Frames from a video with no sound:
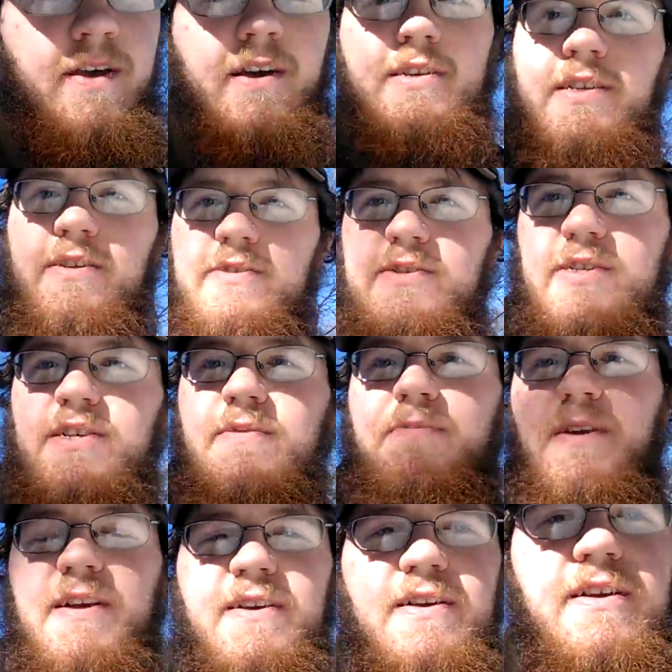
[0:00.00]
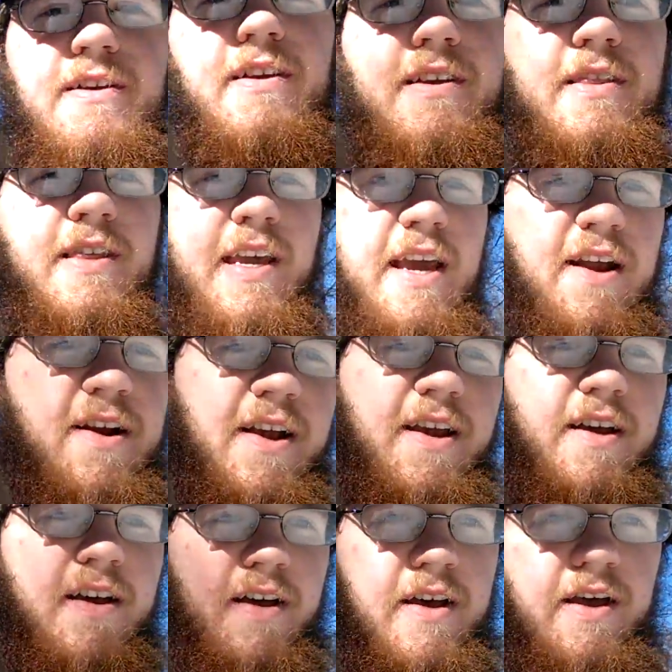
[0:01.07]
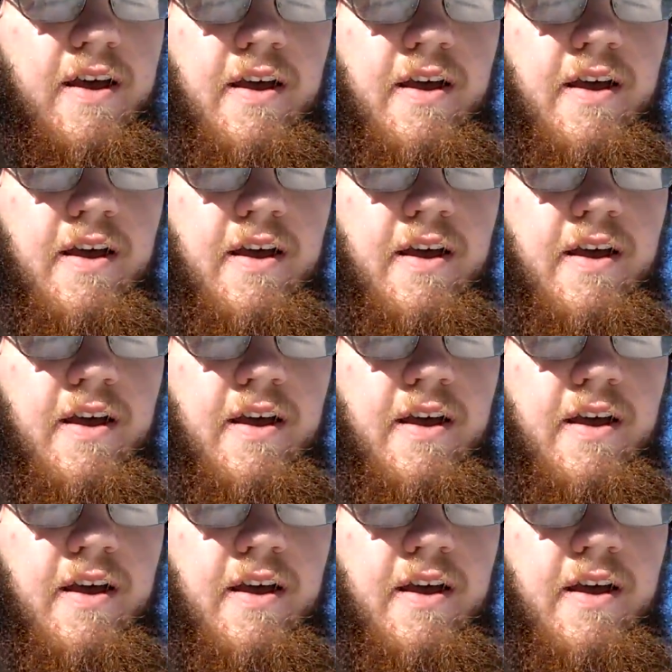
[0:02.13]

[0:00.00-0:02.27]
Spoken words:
a dealership here in the area.